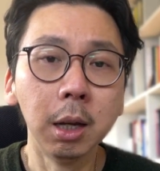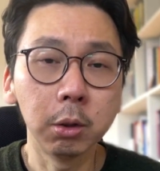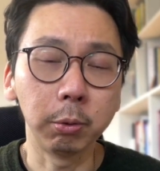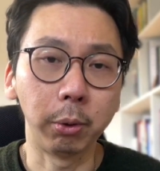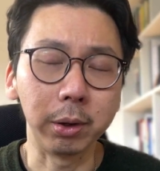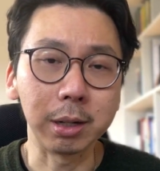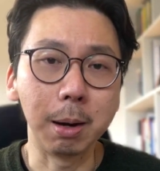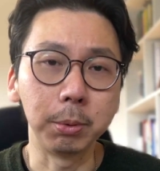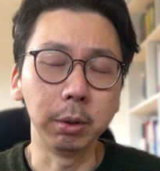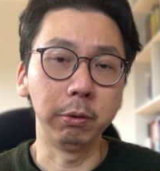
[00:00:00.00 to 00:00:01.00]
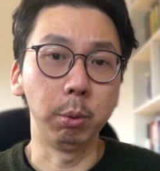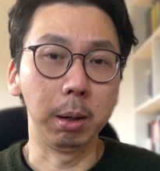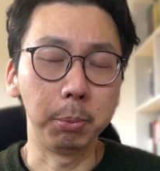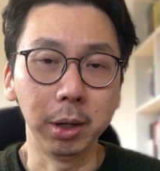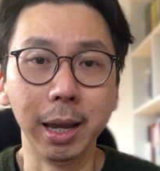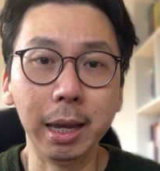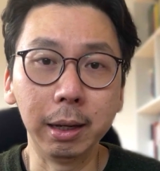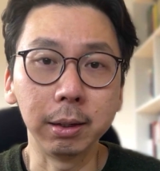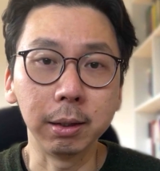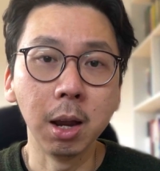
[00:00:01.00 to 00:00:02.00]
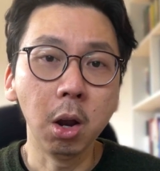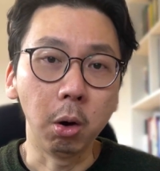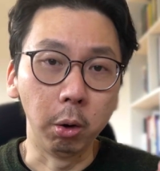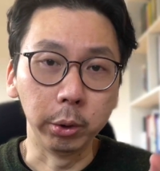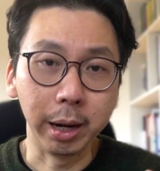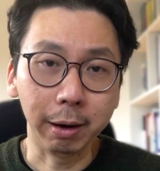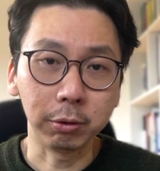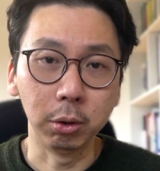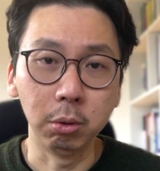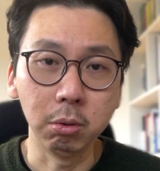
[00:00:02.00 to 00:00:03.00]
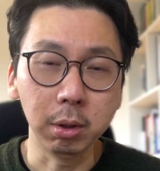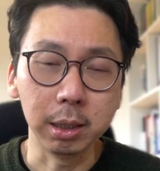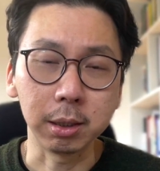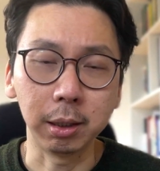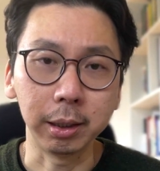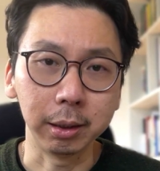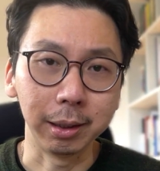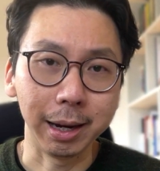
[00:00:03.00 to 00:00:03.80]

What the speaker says: So for example, if you want to put a header, all you have to do is click